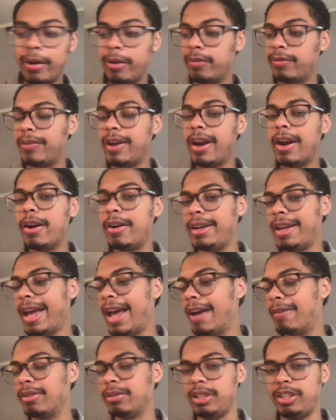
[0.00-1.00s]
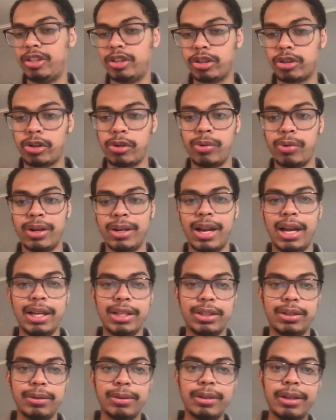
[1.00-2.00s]
very heavily
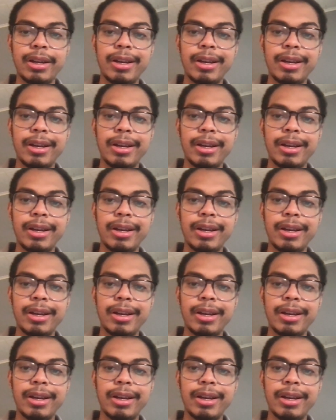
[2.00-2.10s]
scrutinized